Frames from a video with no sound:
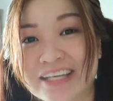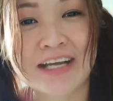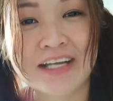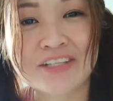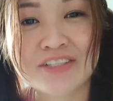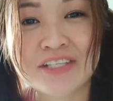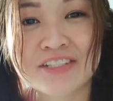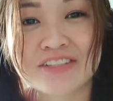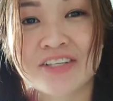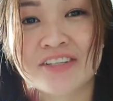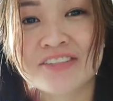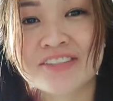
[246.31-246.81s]
I
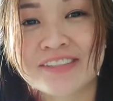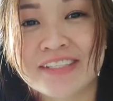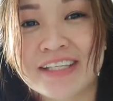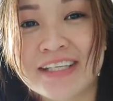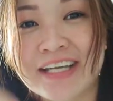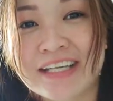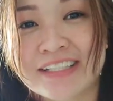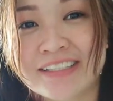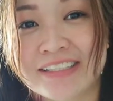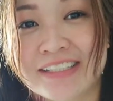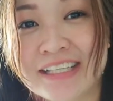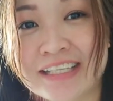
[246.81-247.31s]
just lost the
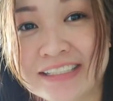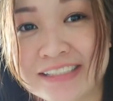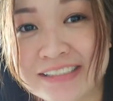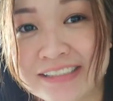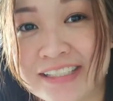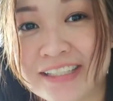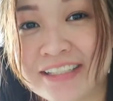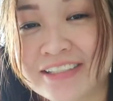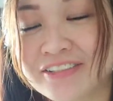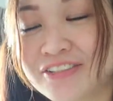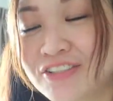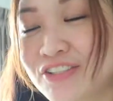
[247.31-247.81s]
other
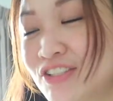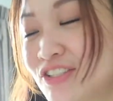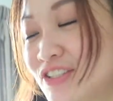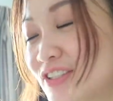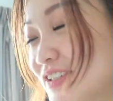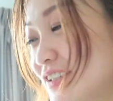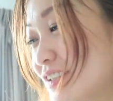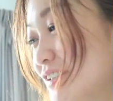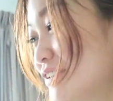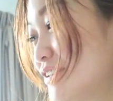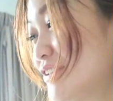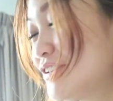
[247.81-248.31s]
extension,